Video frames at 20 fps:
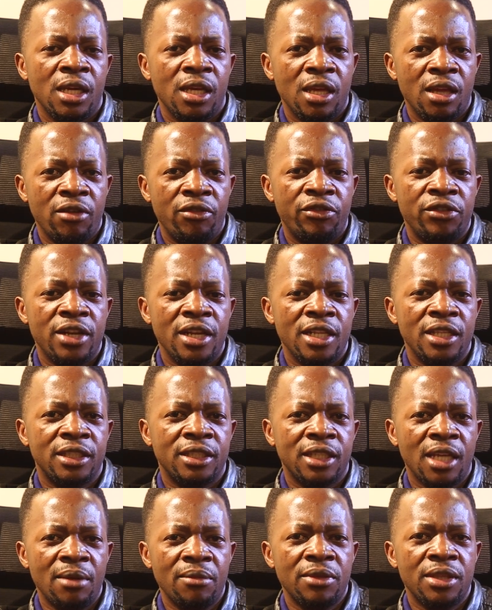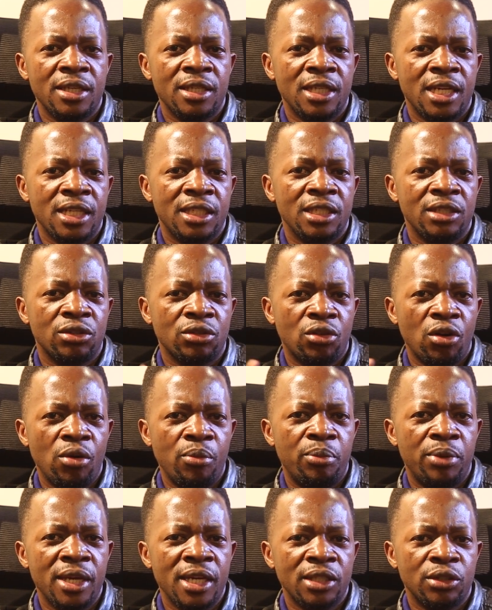If there is something that is
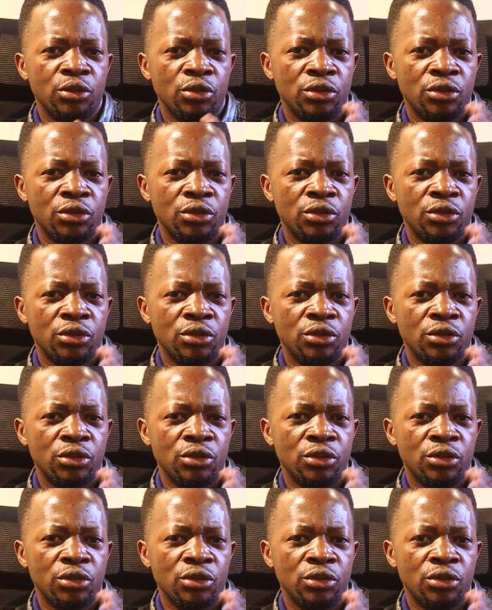complex,